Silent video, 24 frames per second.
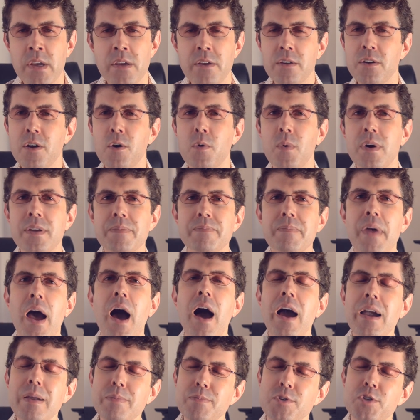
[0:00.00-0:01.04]
you know what?
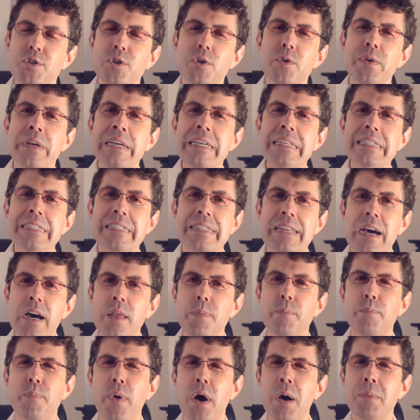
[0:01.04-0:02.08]
I'm sure he's
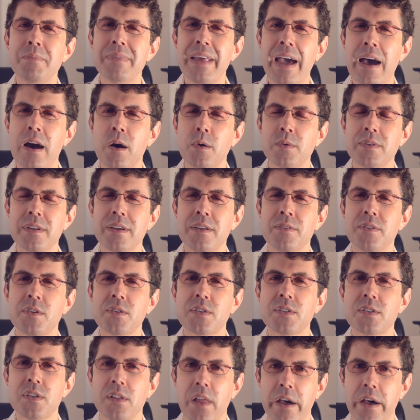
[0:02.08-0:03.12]
not bummed out in the
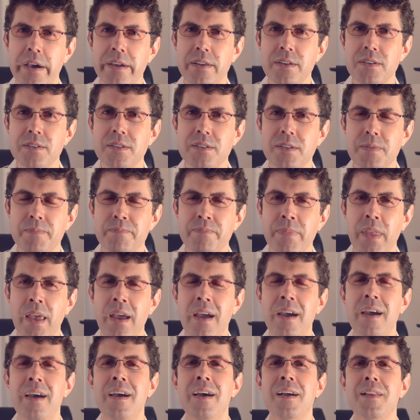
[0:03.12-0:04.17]
slightest.
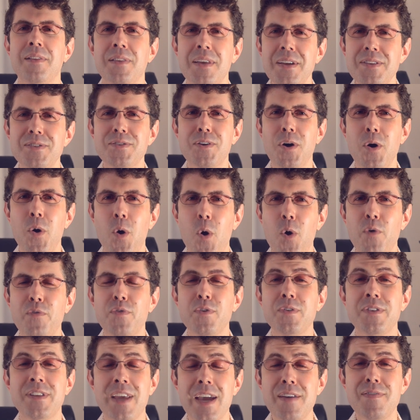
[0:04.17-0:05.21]
Let's go
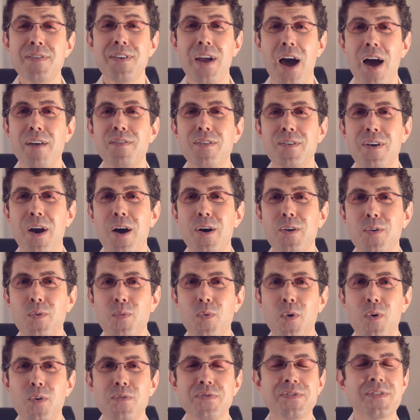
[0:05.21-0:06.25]
over David Avocado
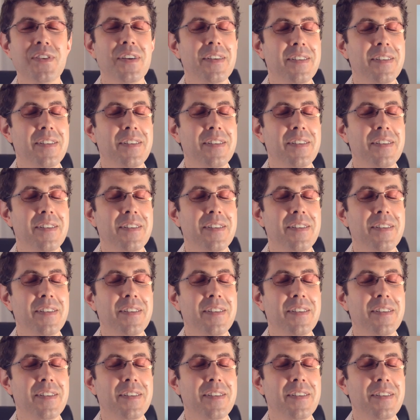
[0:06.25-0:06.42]
Wolfe's